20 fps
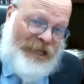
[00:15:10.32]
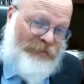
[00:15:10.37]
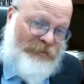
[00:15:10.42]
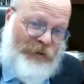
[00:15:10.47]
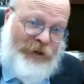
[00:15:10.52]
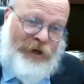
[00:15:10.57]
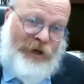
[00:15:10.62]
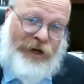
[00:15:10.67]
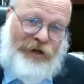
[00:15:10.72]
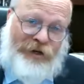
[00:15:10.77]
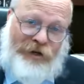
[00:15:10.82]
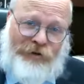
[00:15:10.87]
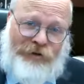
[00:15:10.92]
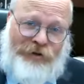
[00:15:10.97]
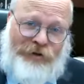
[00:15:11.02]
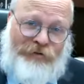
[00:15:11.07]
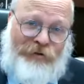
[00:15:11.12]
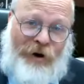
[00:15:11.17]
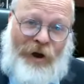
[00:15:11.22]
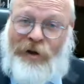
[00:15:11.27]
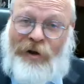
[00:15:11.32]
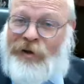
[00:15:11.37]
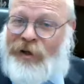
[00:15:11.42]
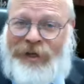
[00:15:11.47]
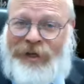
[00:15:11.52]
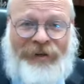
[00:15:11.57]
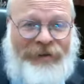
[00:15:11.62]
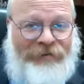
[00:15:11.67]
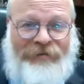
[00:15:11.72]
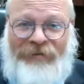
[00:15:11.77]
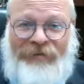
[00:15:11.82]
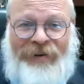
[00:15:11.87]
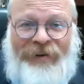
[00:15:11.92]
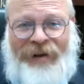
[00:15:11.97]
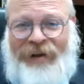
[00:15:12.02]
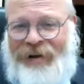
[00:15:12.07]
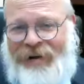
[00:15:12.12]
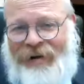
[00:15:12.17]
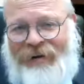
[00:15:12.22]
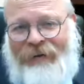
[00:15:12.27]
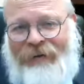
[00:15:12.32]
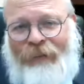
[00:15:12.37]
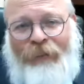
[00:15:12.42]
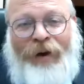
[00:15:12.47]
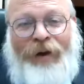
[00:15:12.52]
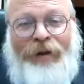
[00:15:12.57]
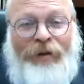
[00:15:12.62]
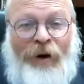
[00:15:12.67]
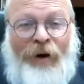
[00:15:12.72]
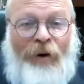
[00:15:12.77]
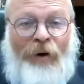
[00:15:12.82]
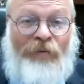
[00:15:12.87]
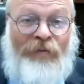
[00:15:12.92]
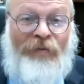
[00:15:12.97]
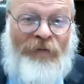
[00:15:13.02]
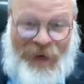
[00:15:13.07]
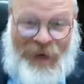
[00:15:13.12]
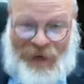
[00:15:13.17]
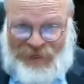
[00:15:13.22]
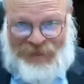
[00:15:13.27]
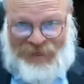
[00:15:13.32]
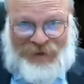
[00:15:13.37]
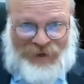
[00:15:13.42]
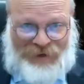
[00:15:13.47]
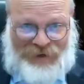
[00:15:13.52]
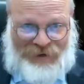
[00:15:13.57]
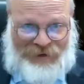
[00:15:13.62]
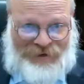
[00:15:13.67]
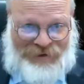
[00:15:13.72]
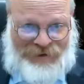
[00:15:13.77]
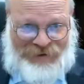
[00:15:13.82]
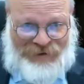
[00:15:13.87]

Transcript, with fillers: guy's being accused wrongly. We know nothing.